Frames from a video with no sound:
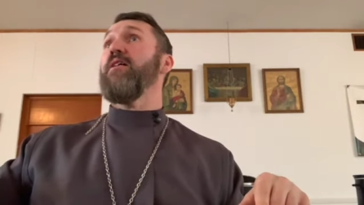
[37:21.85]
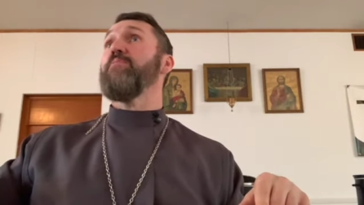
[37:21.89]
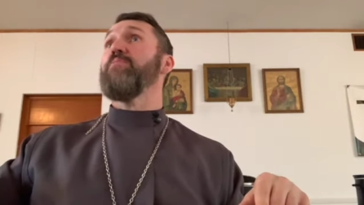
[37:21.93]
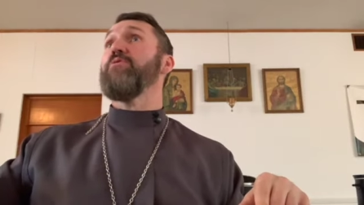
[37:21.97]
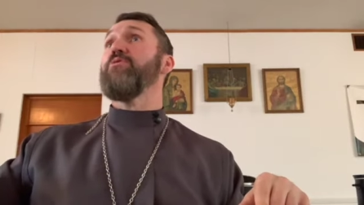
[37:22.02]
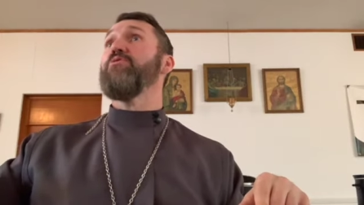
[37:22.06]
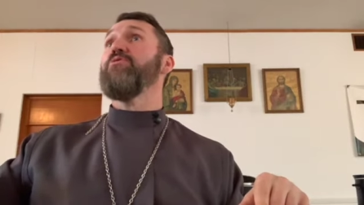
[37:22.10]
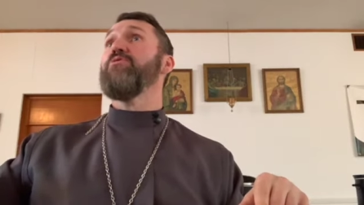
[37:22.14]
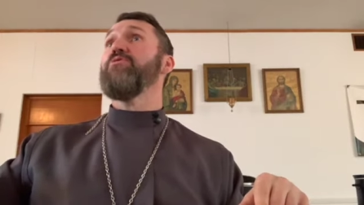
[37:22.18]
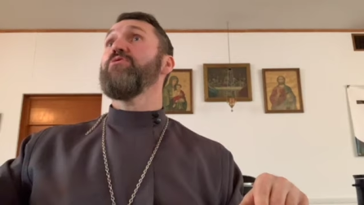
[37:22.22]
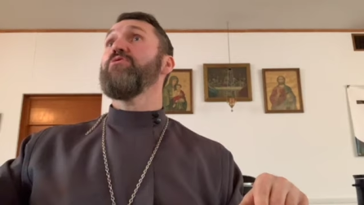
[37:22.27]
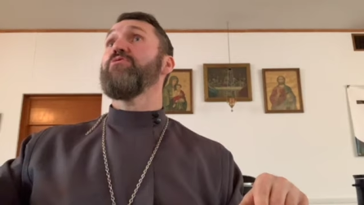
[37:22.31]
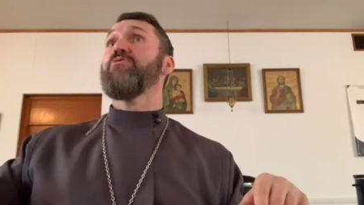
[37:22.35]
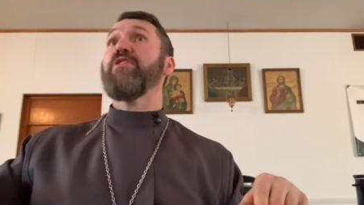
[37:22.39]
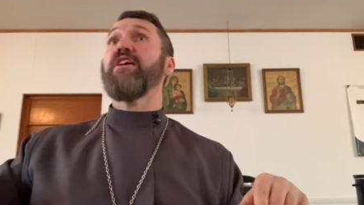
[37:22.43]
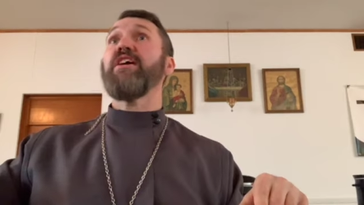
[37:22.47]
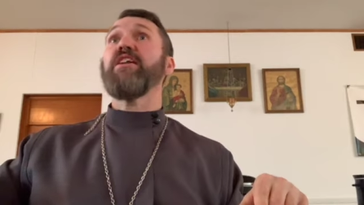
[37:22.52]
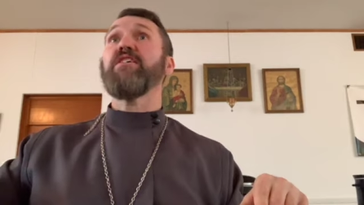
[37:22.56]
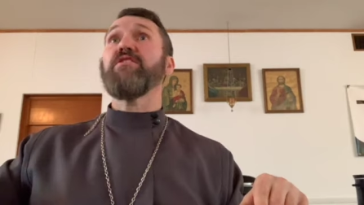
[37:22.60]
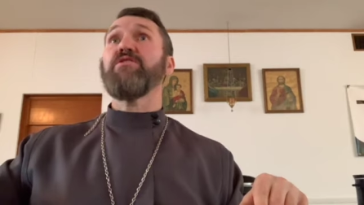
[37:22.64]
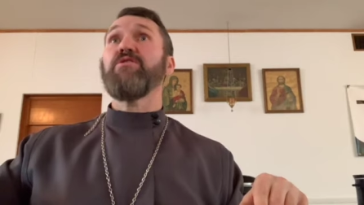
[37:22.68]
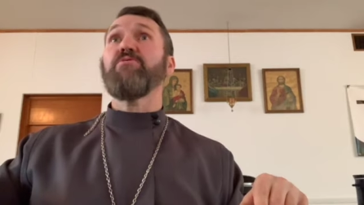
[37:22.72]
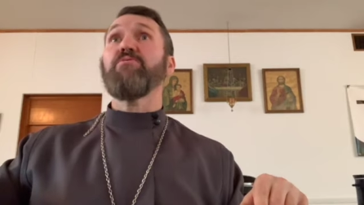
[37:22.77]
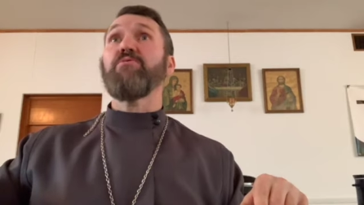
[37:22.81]
who
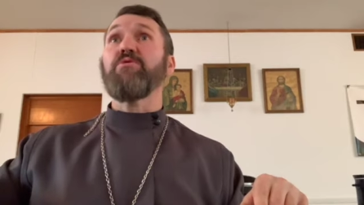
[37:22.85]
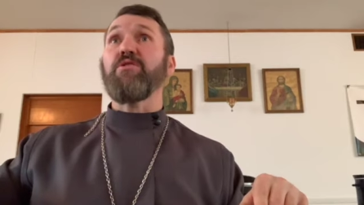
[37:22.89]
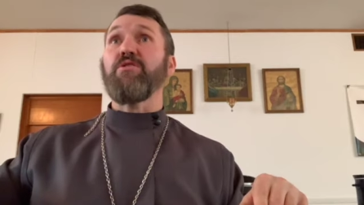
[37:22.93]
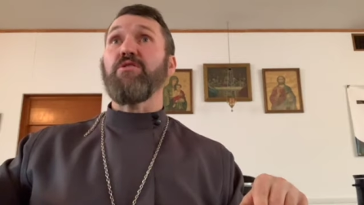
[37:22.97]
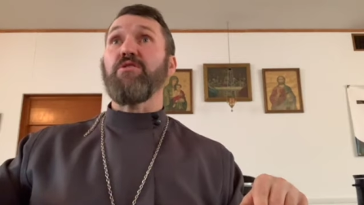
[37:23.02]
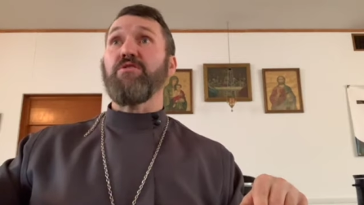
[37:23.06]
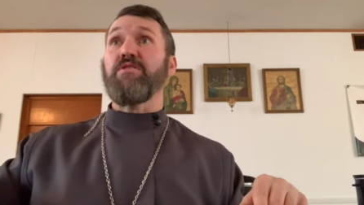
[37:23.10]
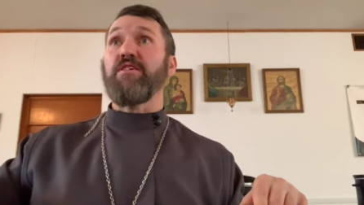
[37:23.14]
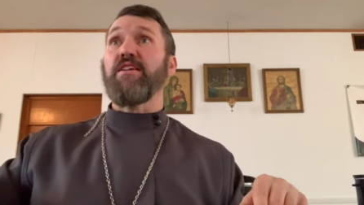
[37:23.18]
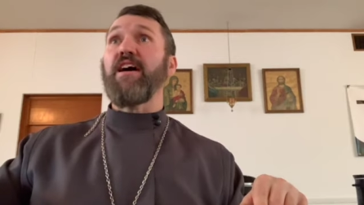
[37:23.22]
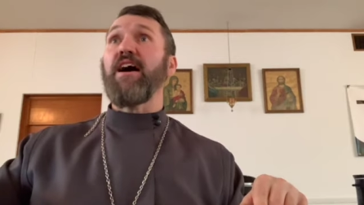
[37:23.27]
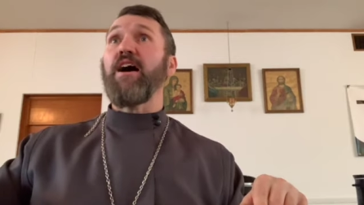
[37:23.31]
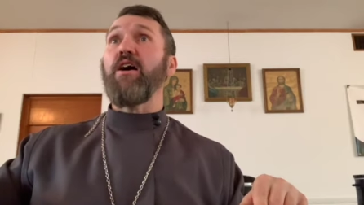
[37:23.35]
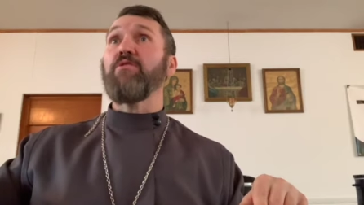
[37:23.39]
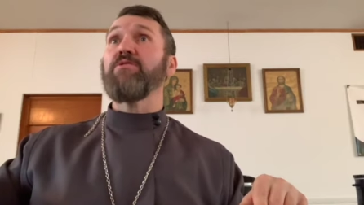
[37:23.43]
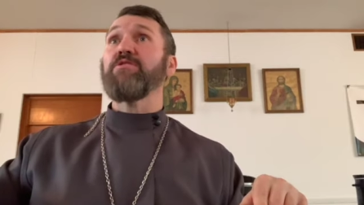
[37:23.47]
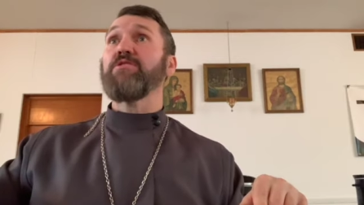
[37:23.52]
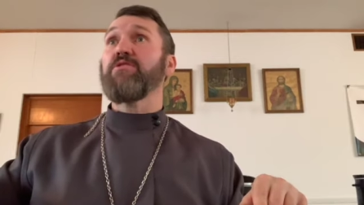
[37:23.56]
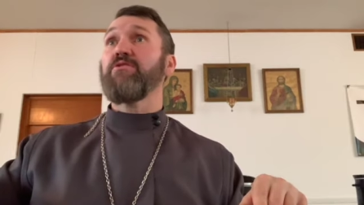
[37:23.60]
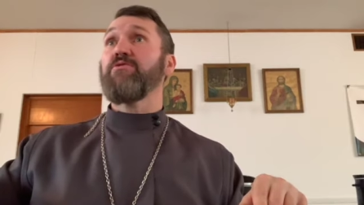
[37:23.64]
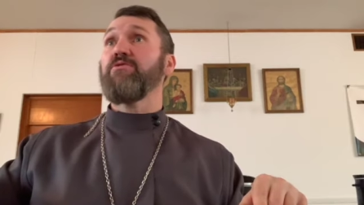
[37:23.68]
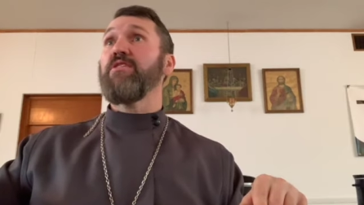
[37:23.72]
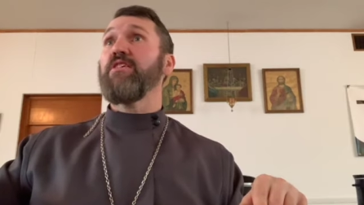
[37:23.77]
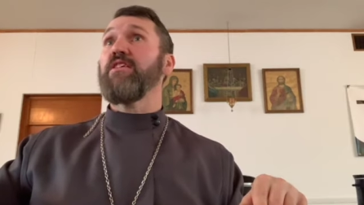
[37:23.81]
created the world and how it was
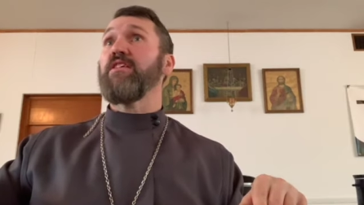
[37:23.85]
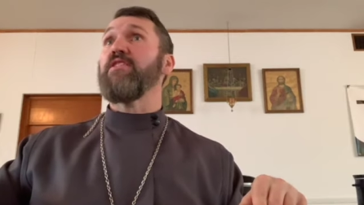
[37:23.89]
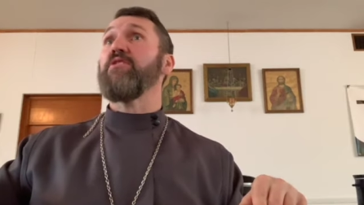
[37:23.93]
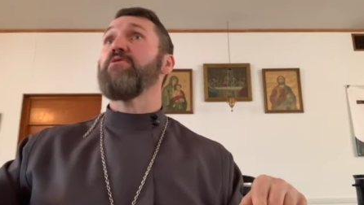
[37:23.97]
created.